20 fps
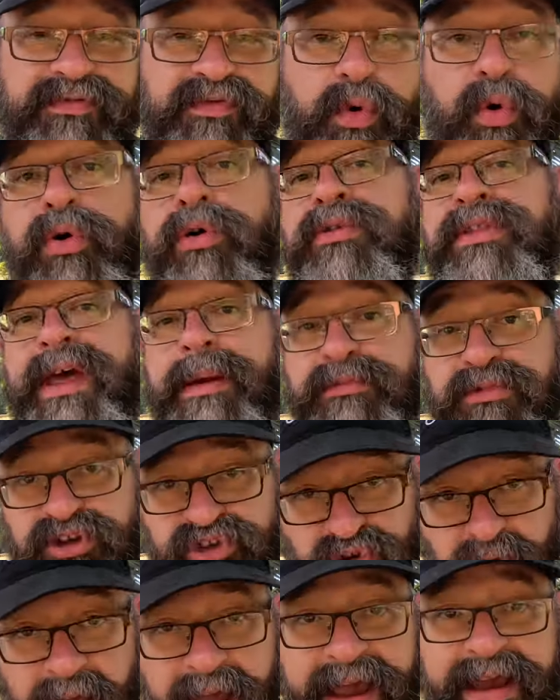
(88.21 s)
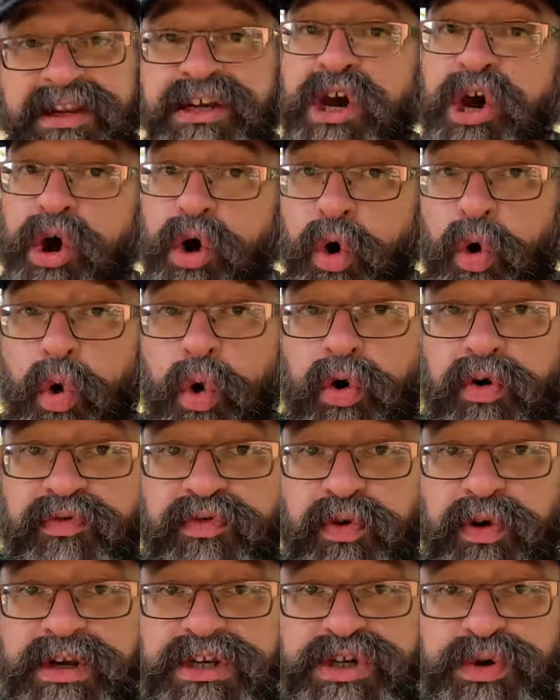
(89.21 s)
for them to try it or
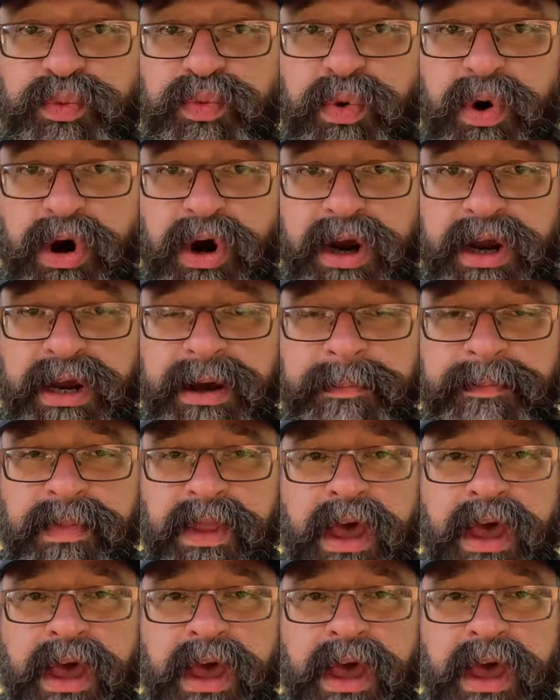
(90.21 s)
for it to work.